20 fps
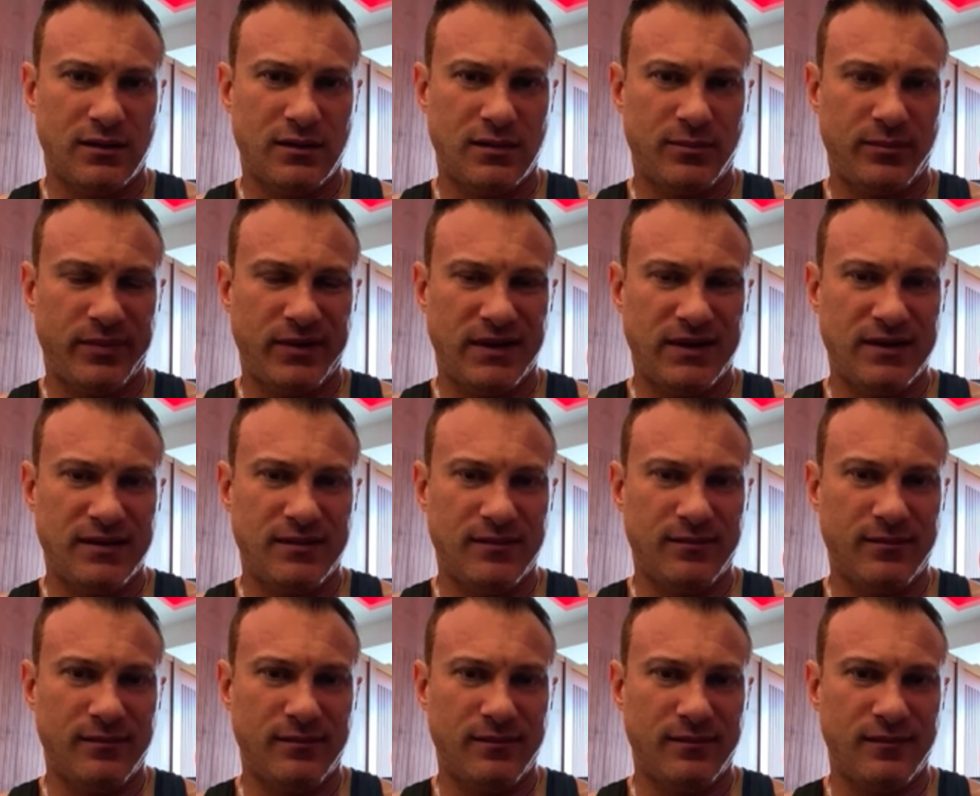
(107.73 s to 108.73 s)
but
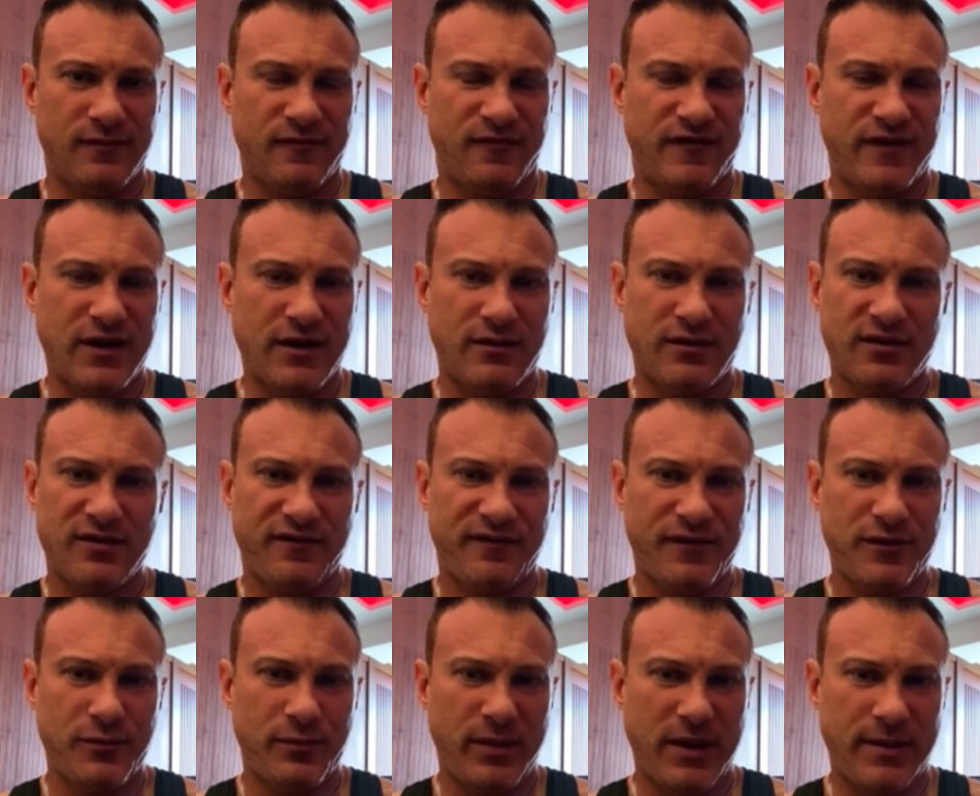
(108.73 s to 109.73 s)
very
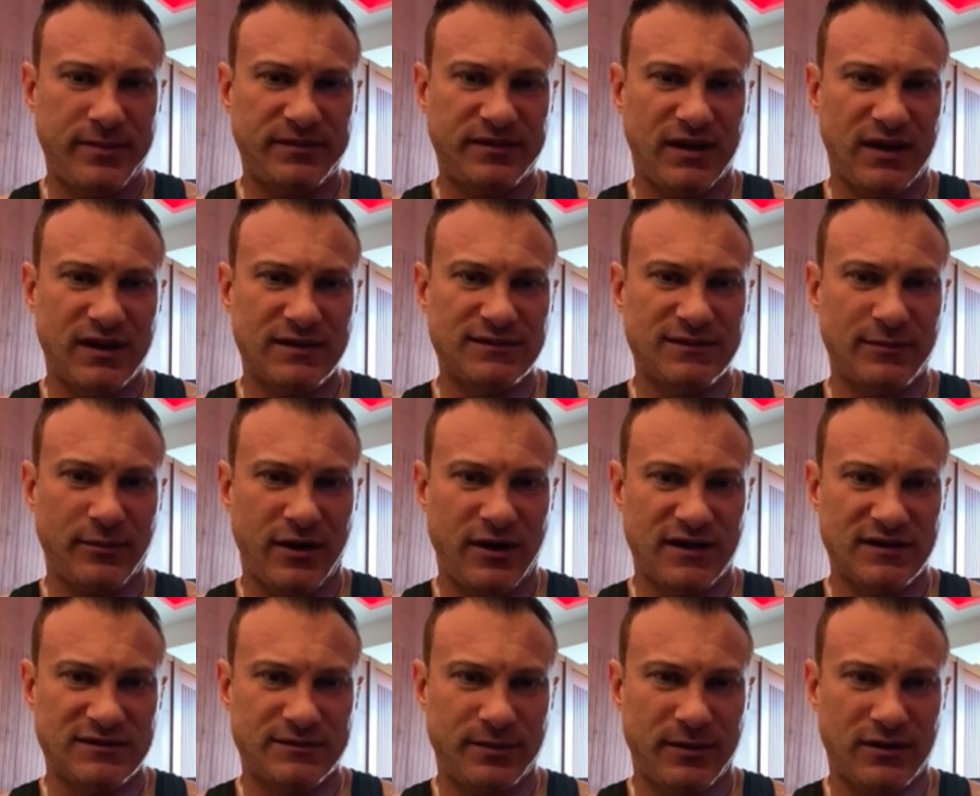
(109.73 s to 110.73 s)
few peptides in my
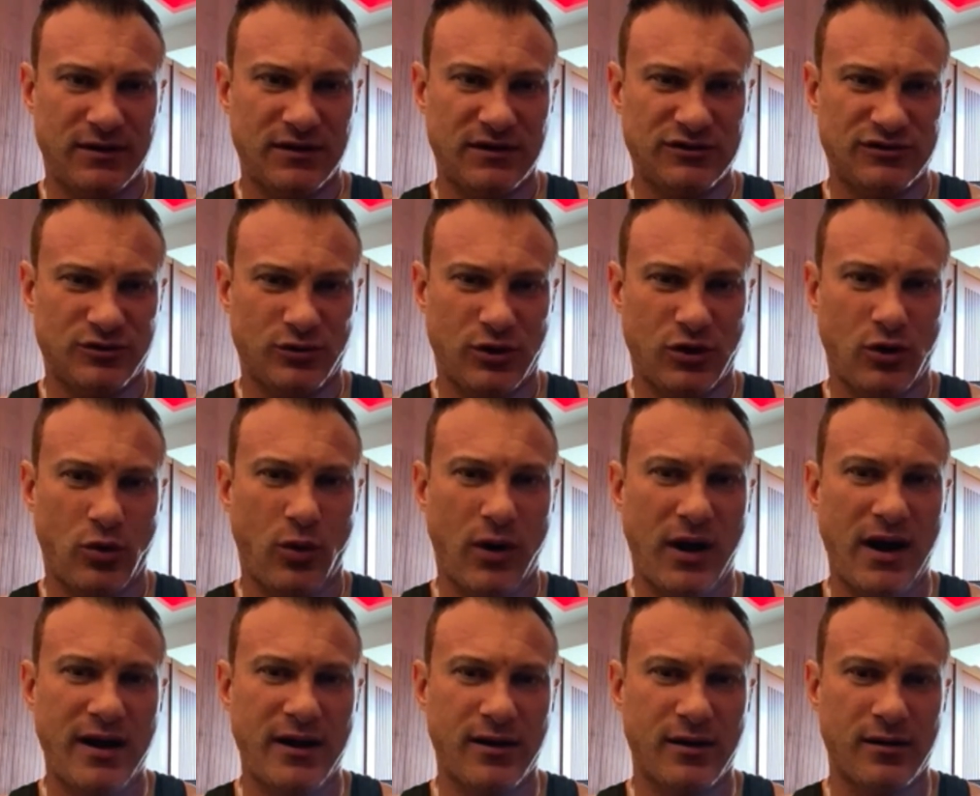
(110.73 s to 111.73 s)
experience
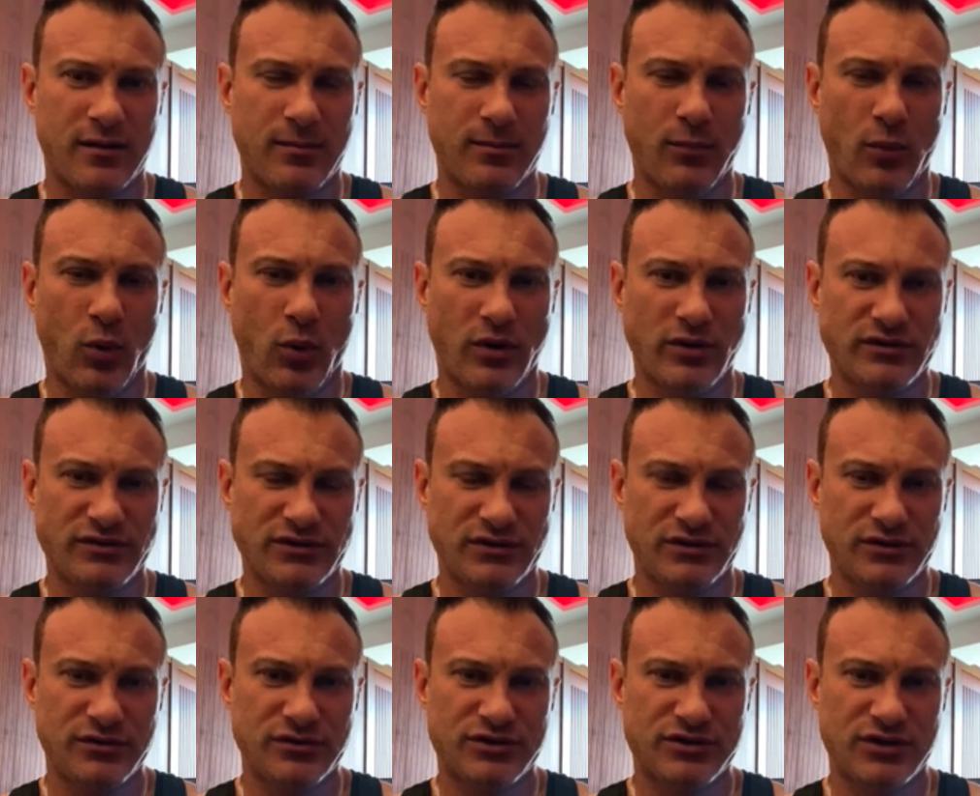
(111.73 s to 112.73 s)
require more
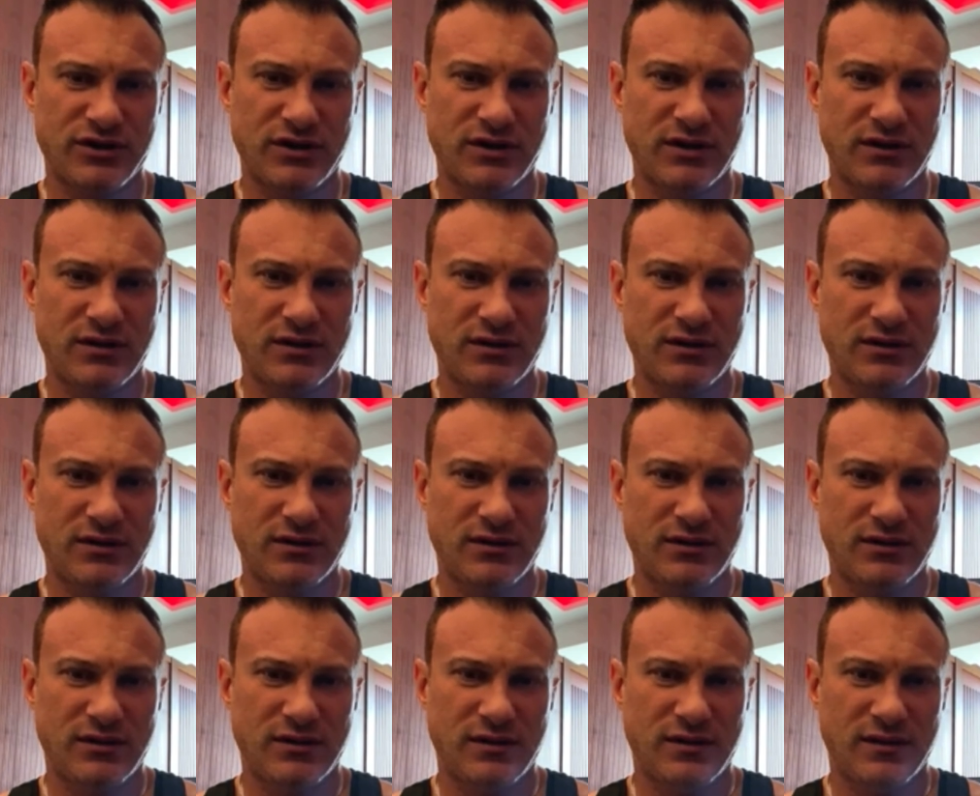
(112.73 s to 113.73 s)
dilution
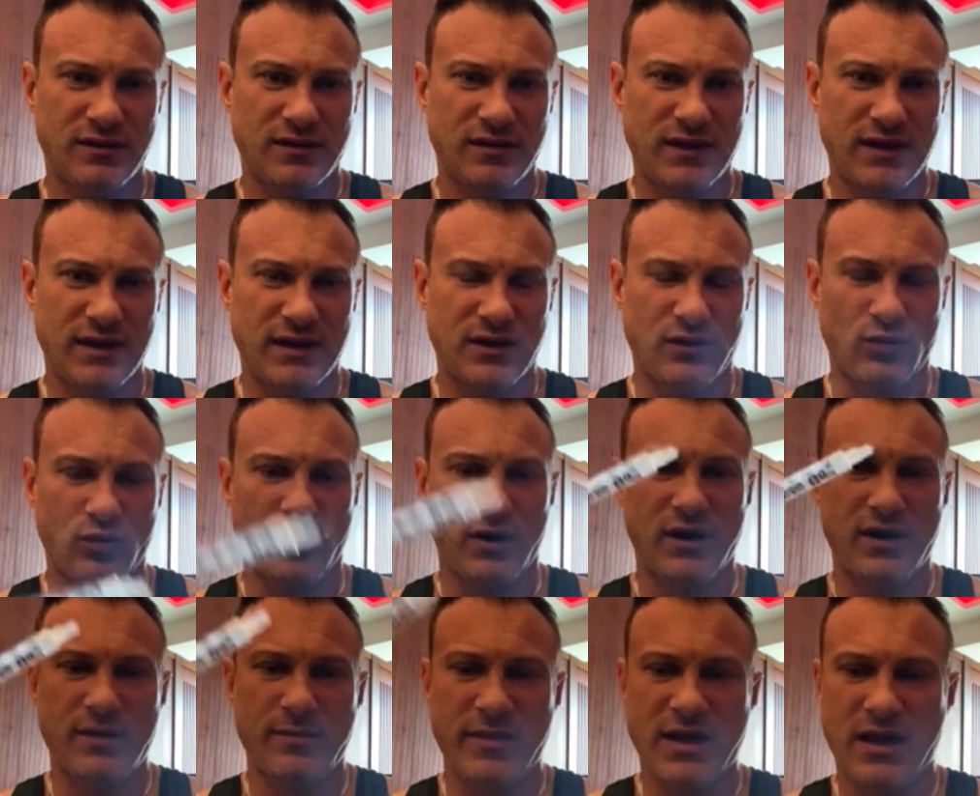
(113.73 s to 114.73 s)
than 1
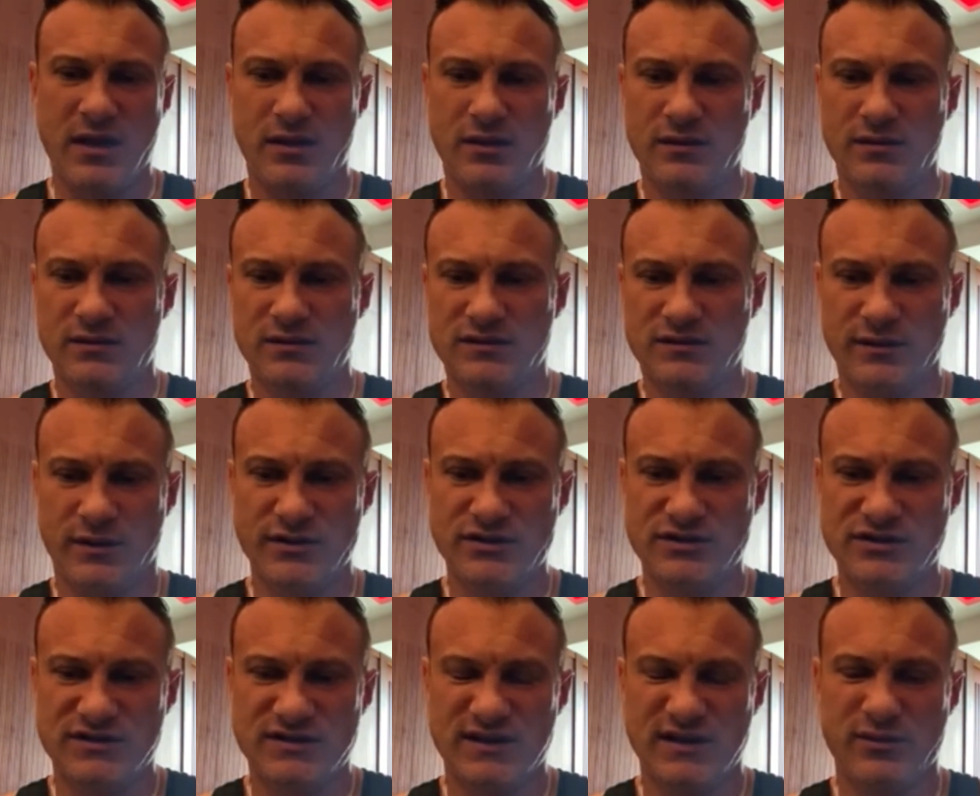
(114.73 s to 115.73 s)
ml. So I just
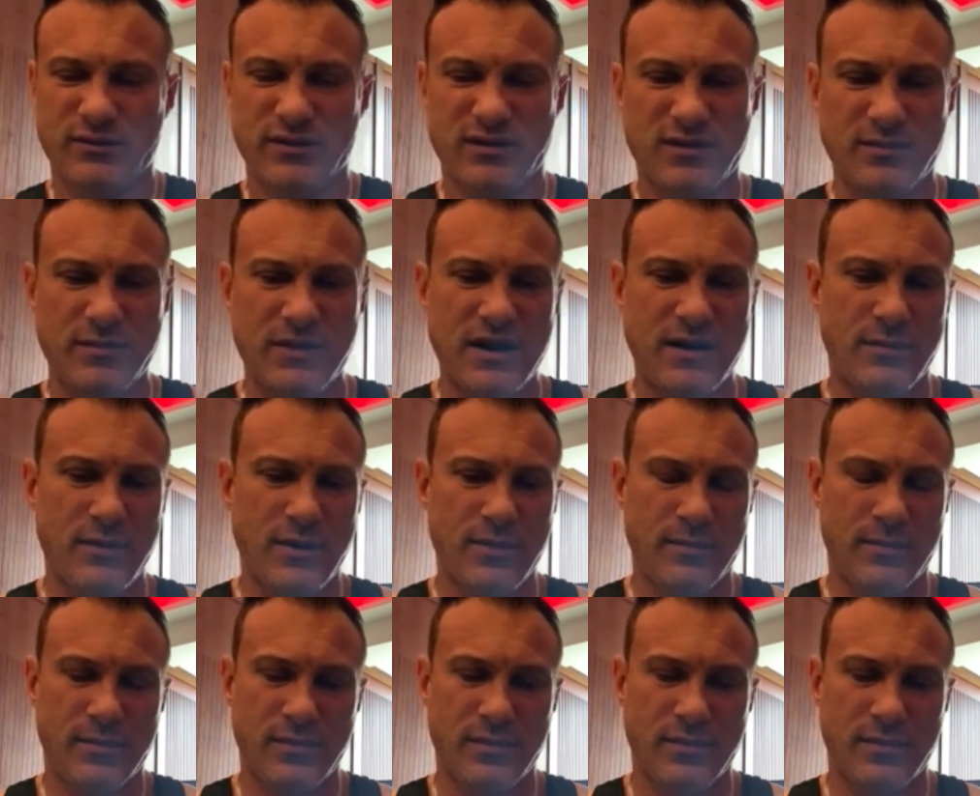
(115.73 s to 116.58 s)
stick with the minimum.